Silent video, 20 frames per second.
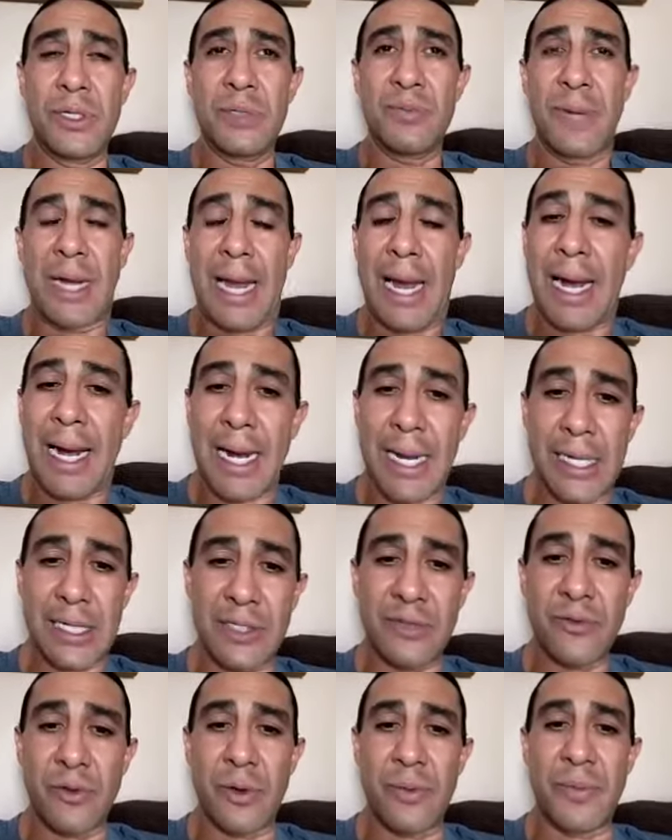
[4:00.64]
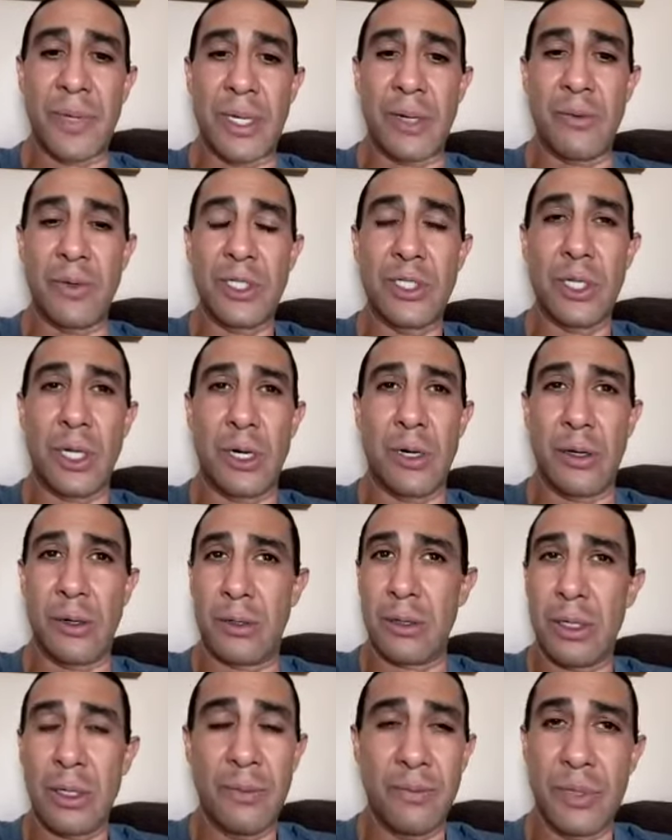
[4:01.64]
my hides for me, which are
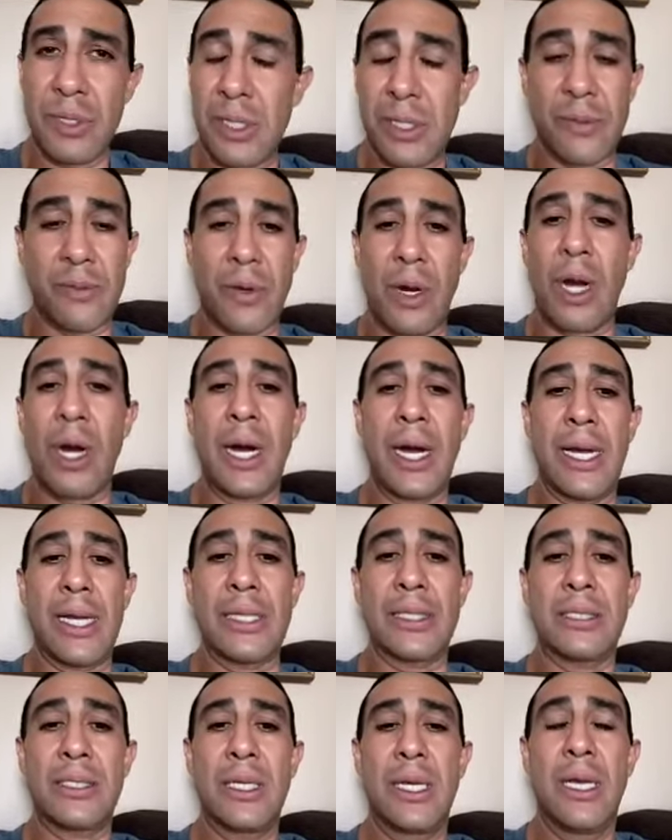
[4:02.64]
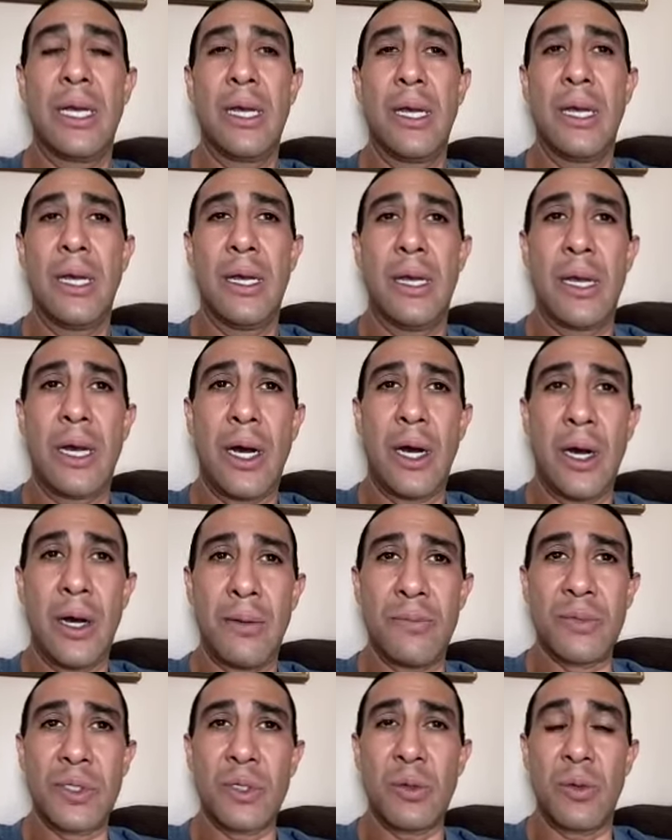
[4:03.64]
completely raw hides.
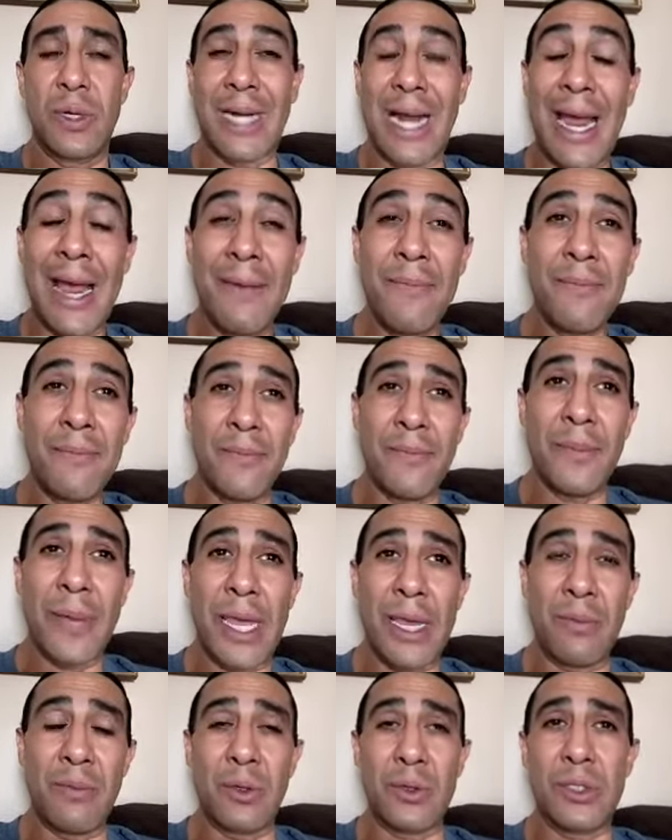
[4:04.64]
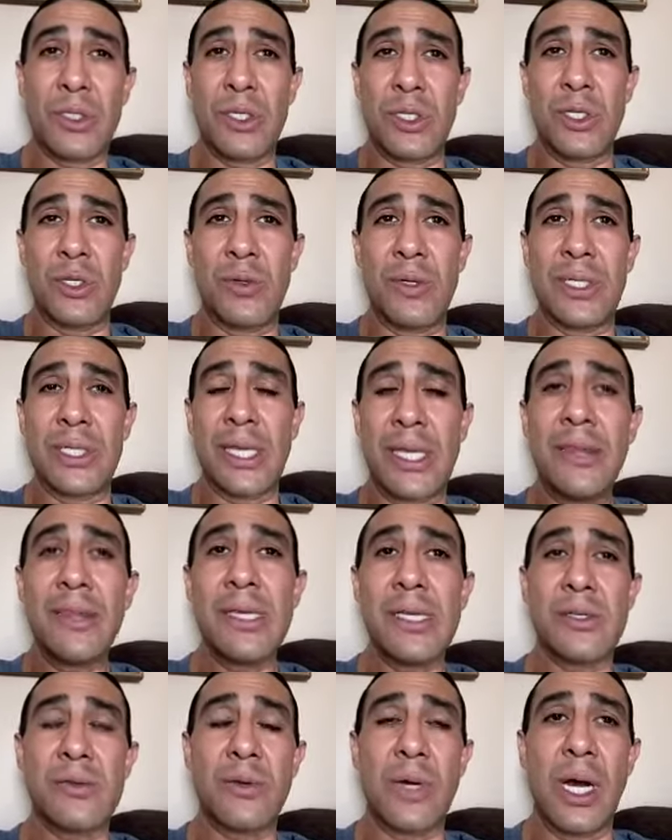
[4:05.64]
So what I'm able to do is get
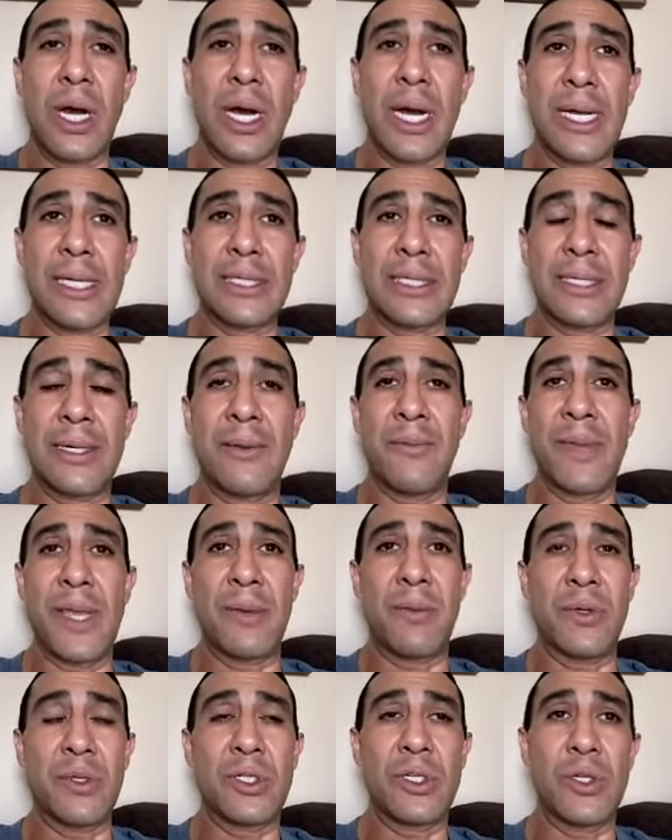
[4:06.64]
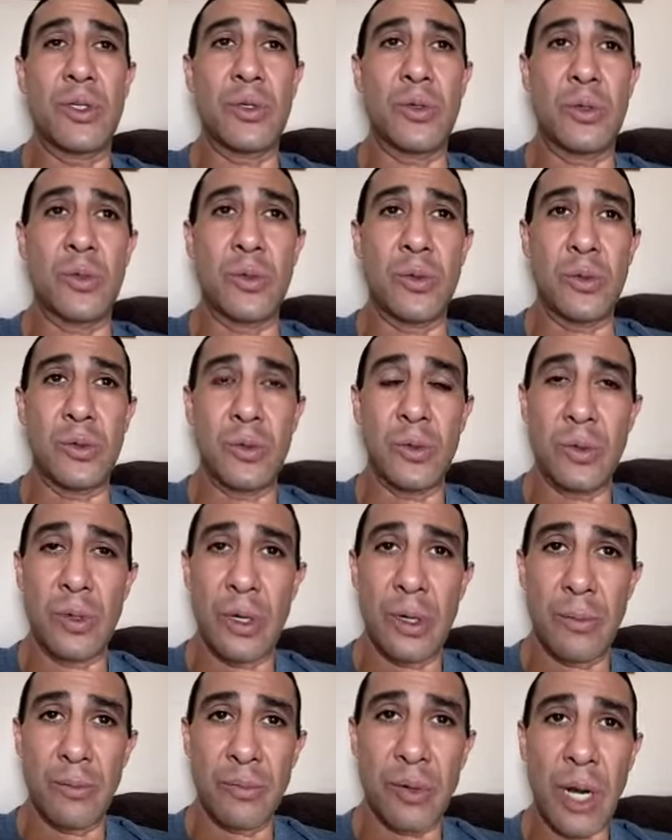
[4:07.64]
these raw hides, and I'm able to
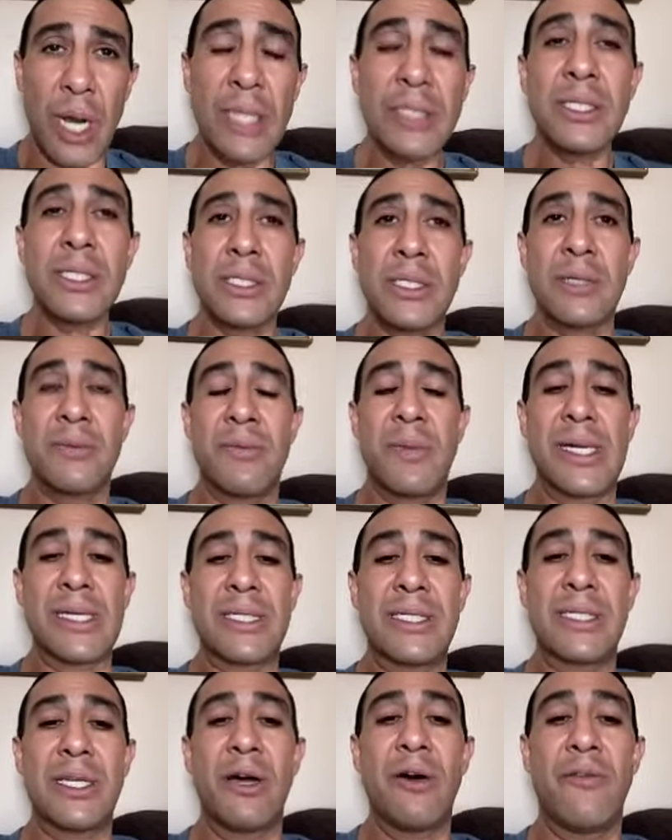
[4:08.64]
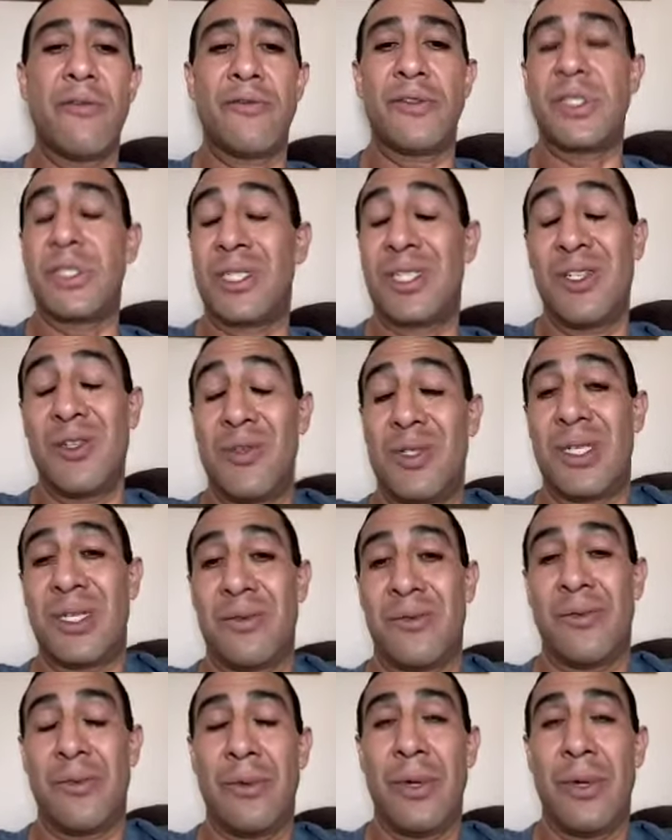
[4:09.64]
process them myself, just using